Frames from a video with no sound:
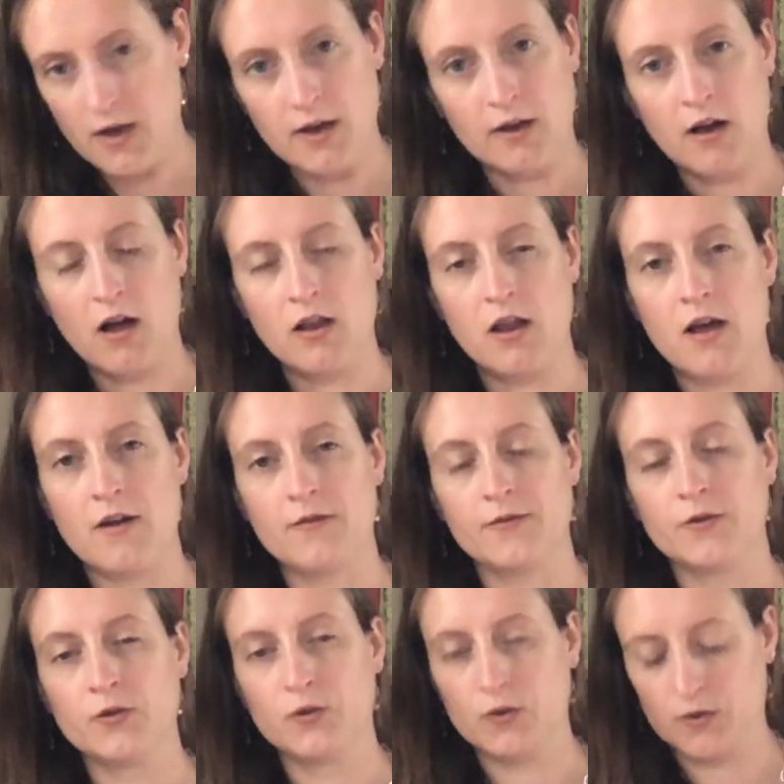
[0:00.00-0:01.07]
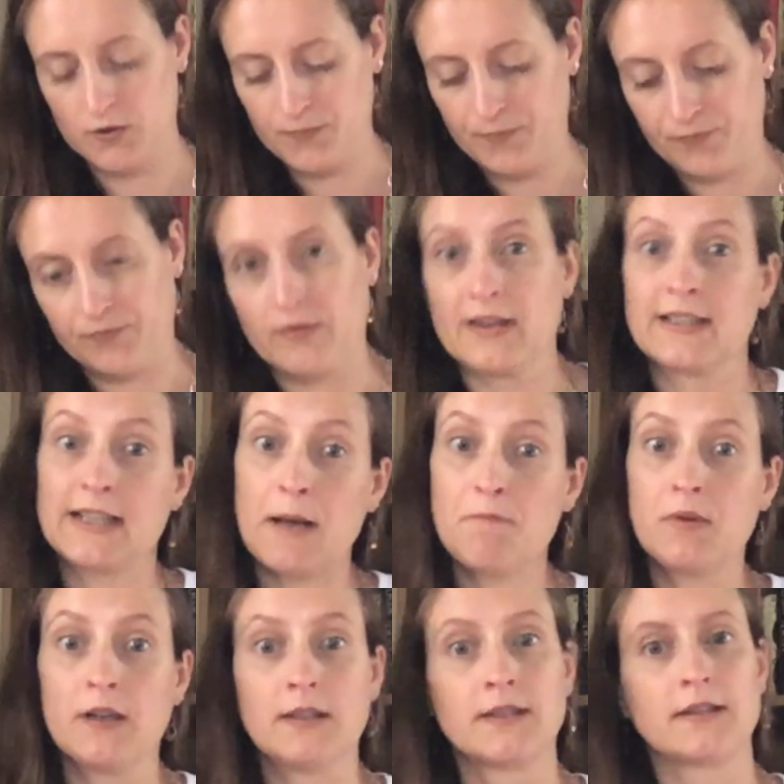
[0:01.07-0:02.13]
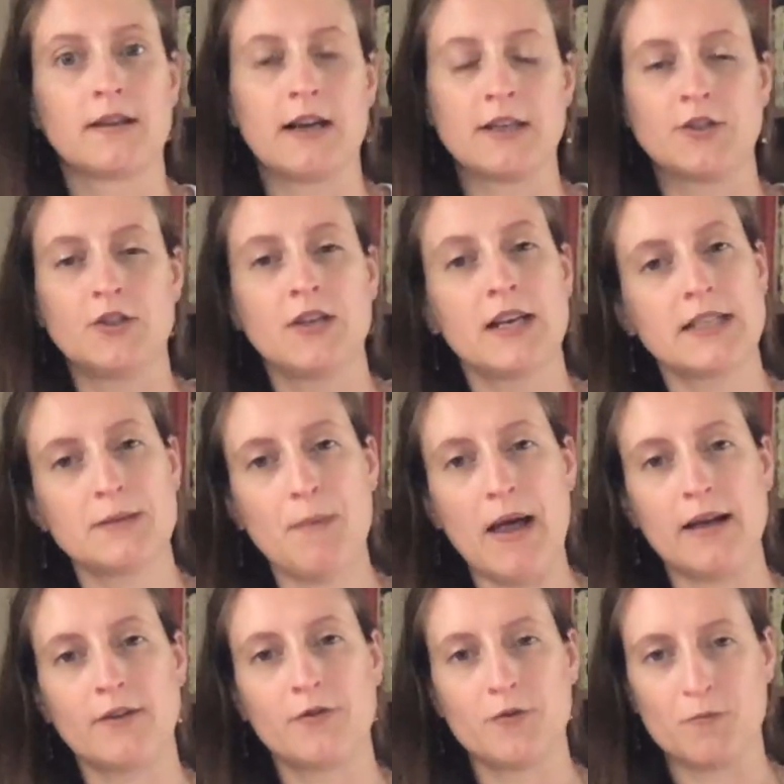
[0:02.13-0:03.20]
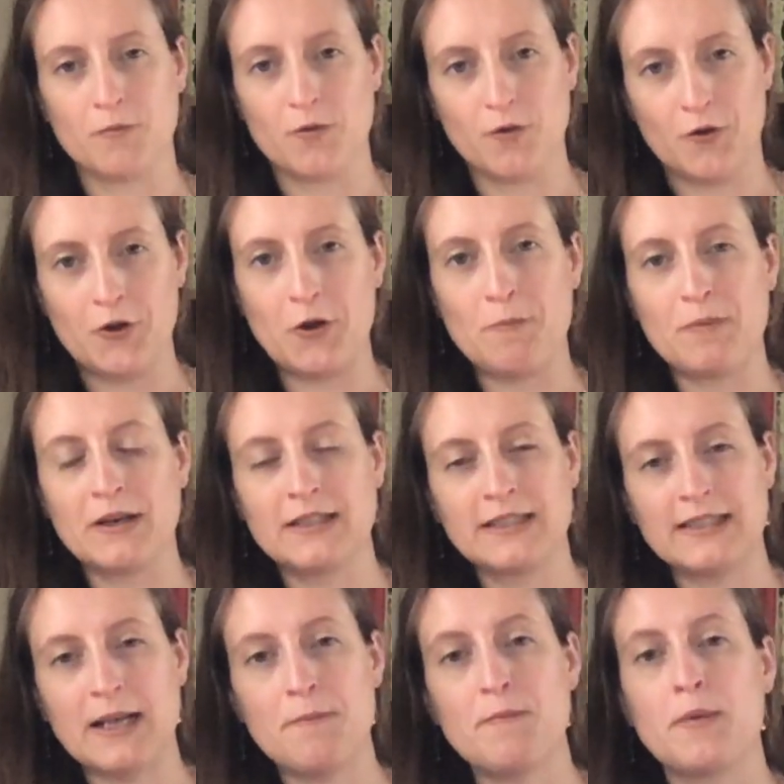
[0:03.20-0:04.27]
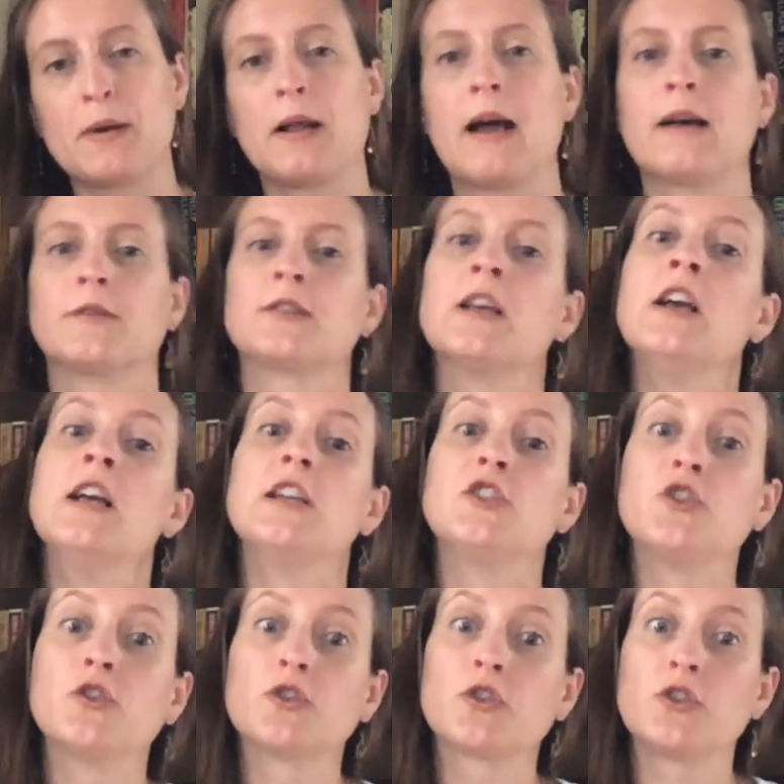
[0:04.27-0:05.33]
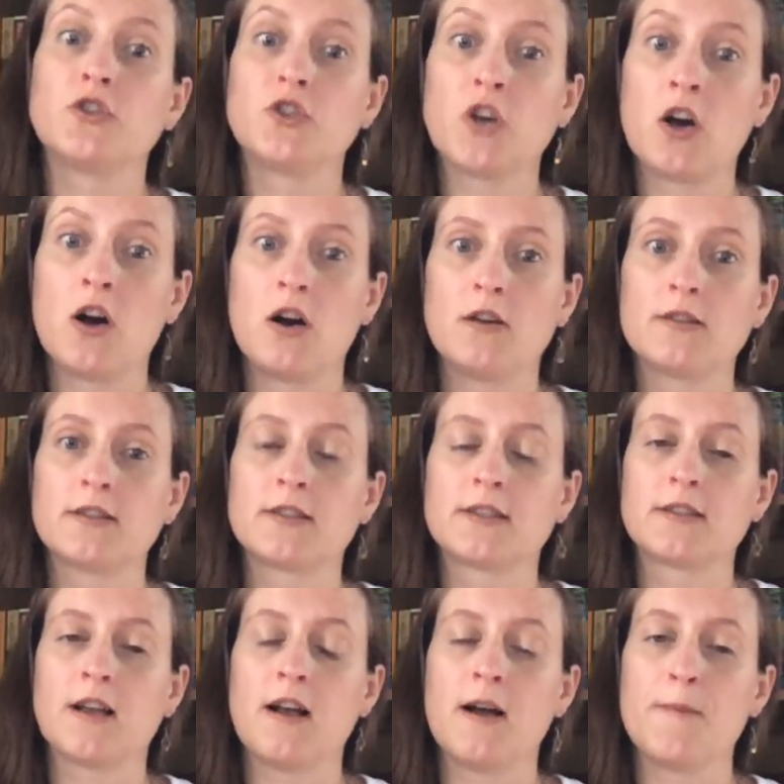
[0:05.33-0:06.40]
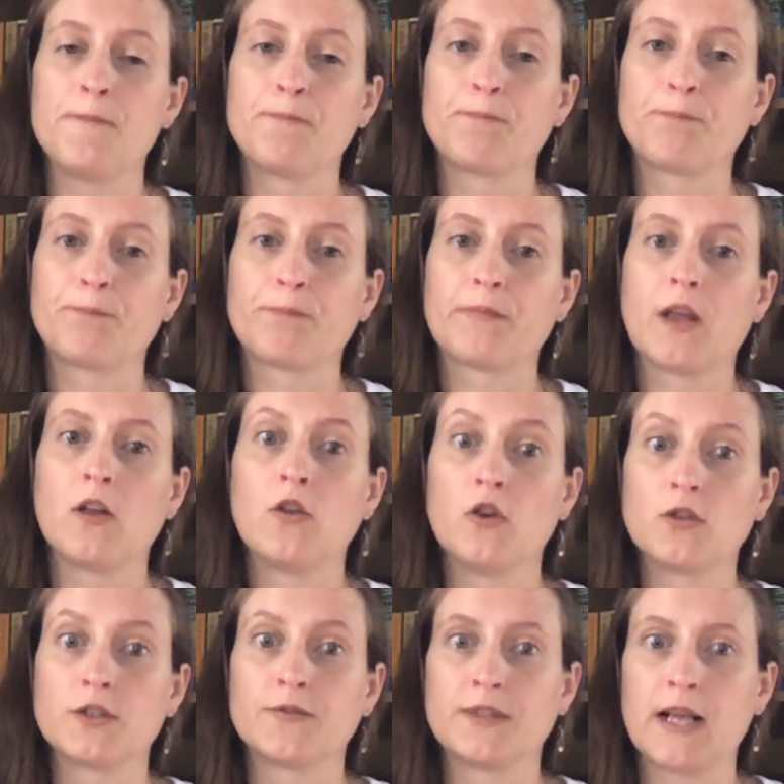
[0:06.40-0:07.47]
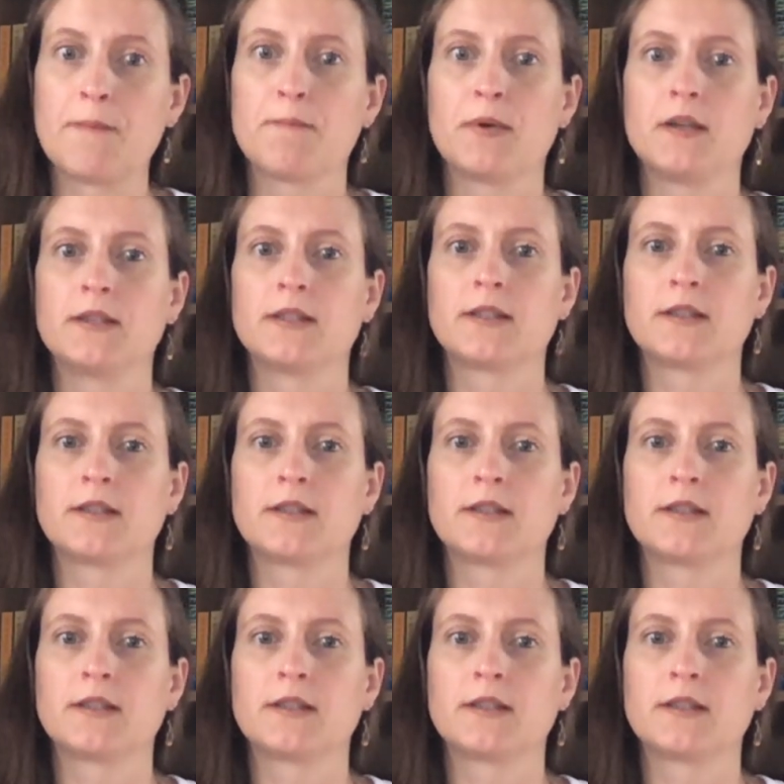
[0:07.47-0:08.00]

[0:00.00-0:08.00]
colour for samplers, as you'd expect from Northumberland Sampler House. She also charts lots of samplers